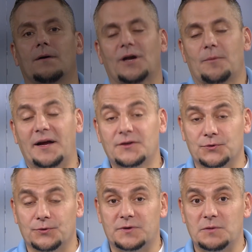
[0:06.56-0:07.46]
Welcome back
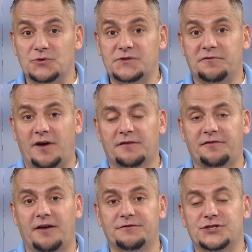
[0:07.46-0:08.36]
to Demystifying
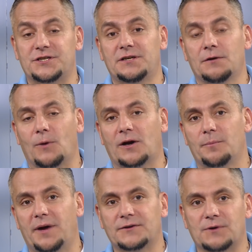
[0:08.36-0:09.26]
five G. Welcome
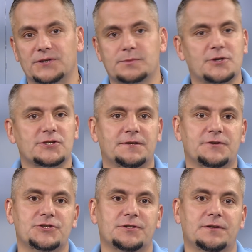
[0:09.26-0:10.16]
back to our special
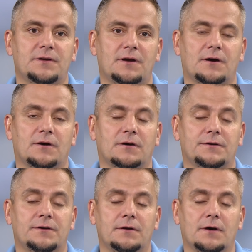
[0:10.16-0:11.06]
edition
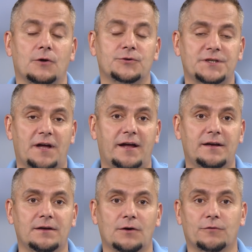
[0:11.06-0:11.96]
on O T
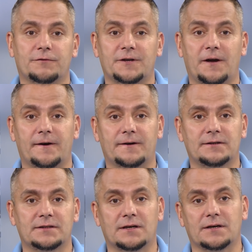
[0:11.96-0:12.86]
A, over-the-air
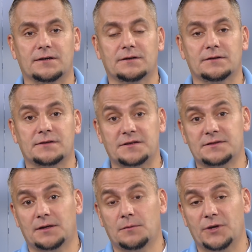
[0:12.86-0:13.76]
uh,
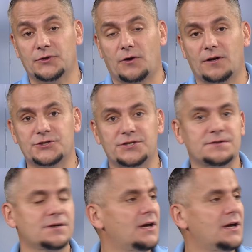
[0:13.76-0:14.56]
testing methodologies.